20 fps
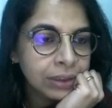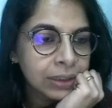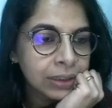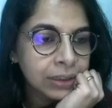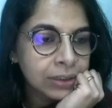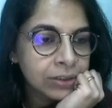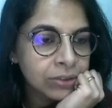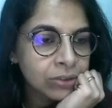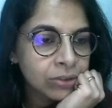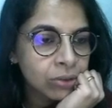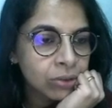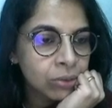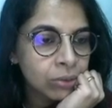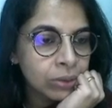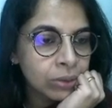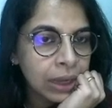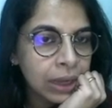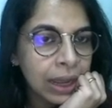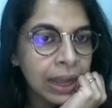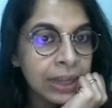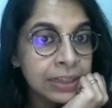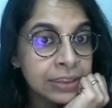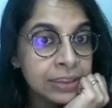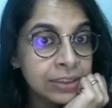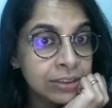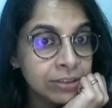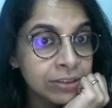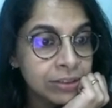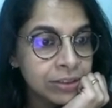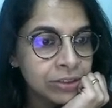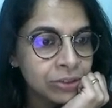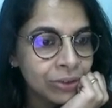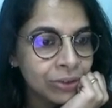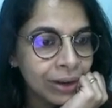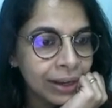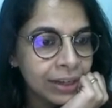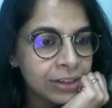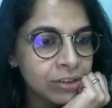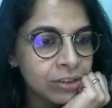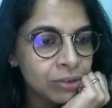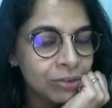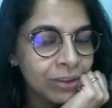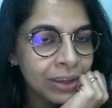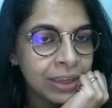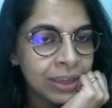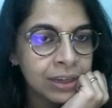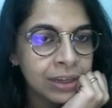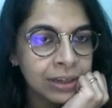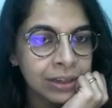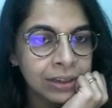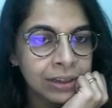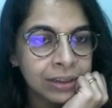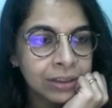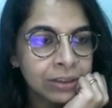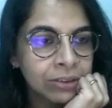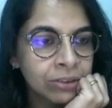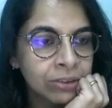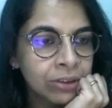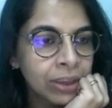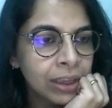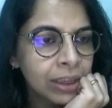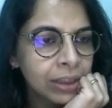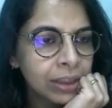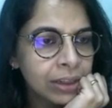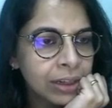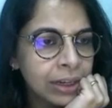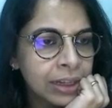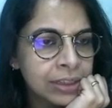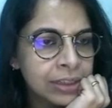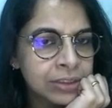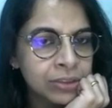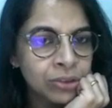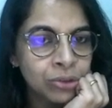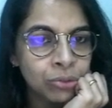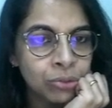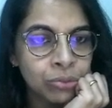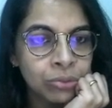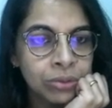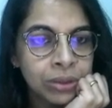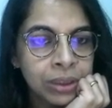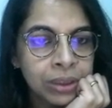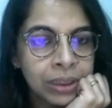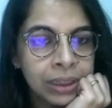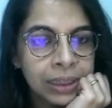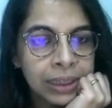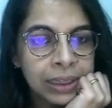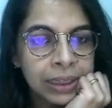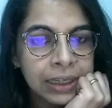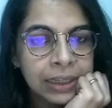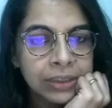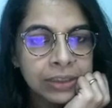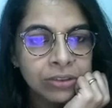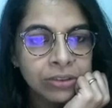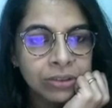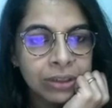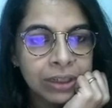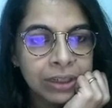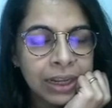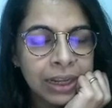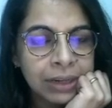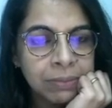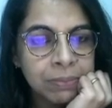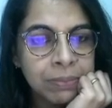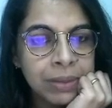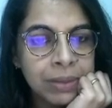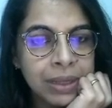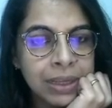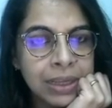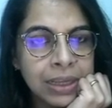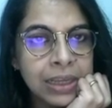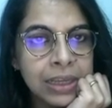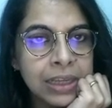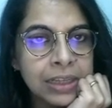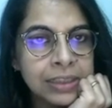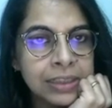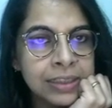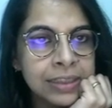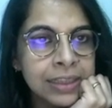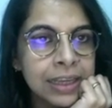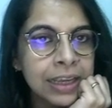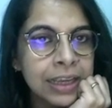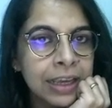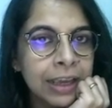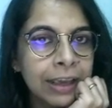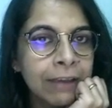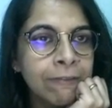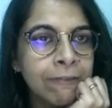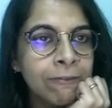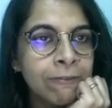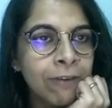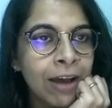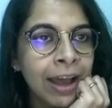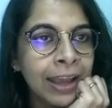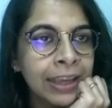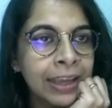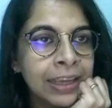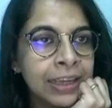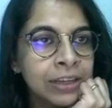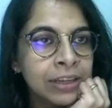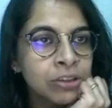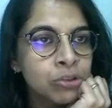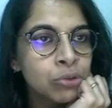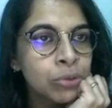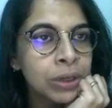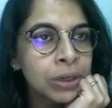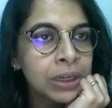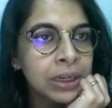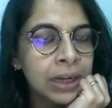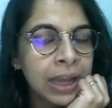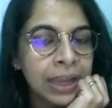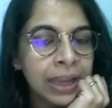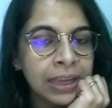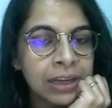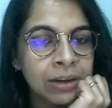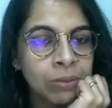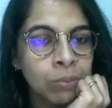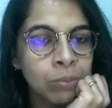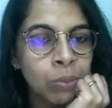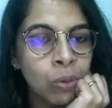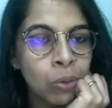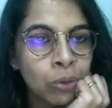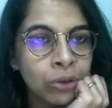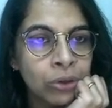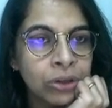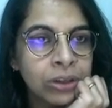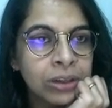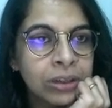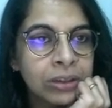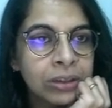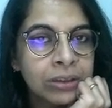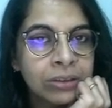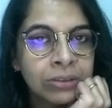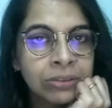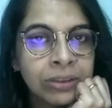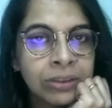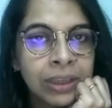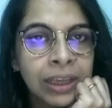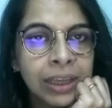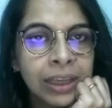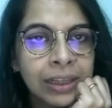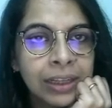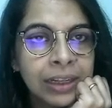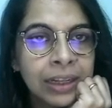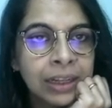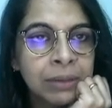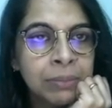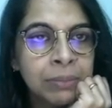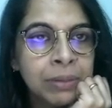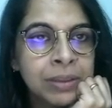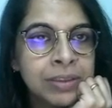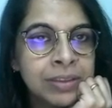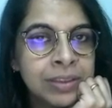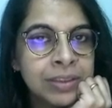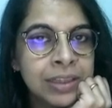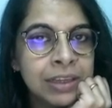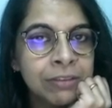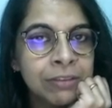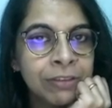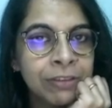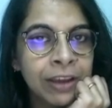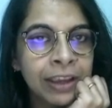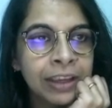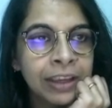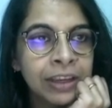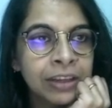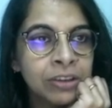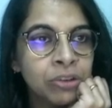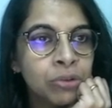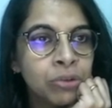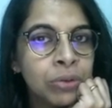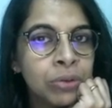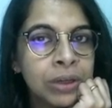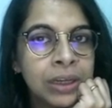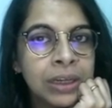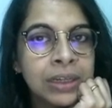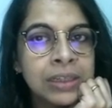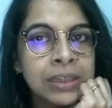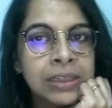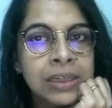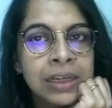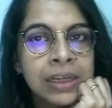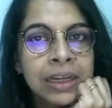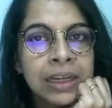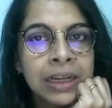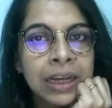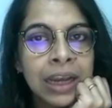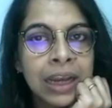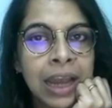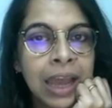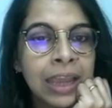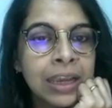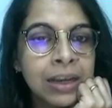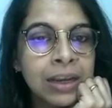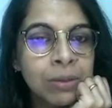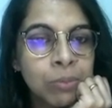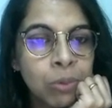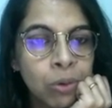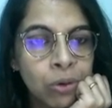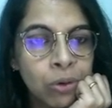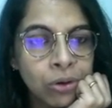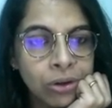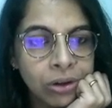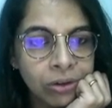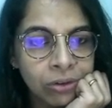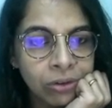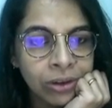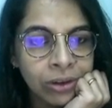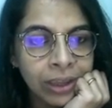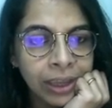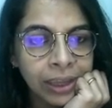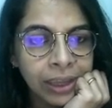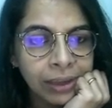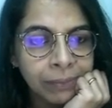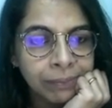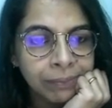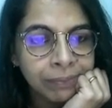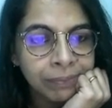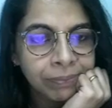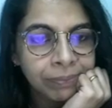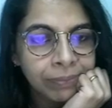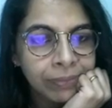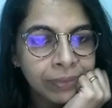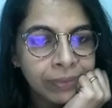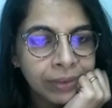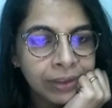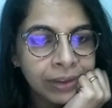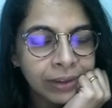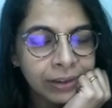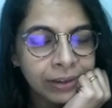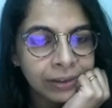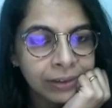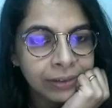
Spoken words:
So the answer is right over here. Okay. Let us do. So let me see if I can do it like a board. Okay. Let me see if I can do it like a board. Okay. Here.